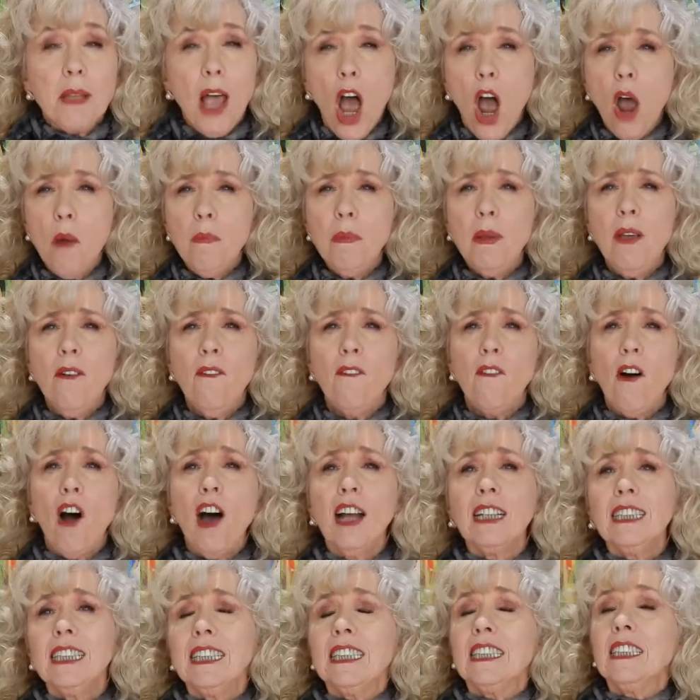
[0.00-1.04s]
I hope you're
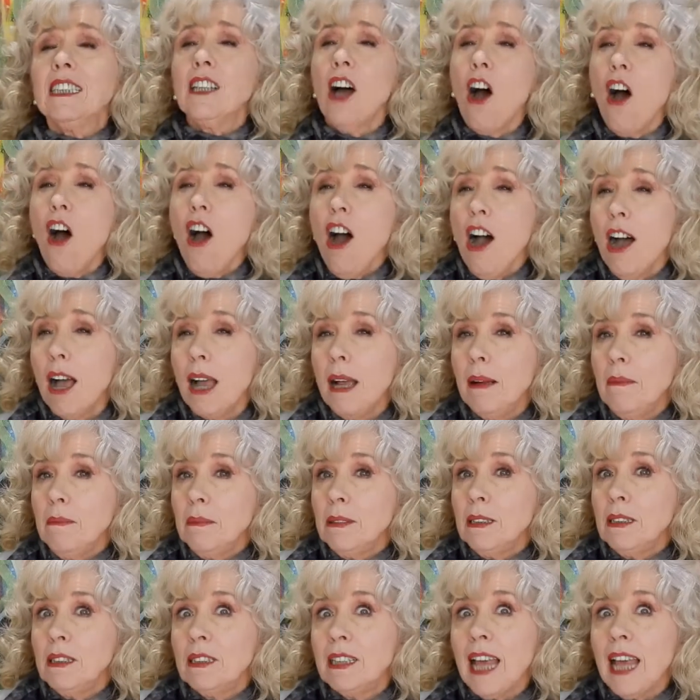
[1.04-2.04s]
finding time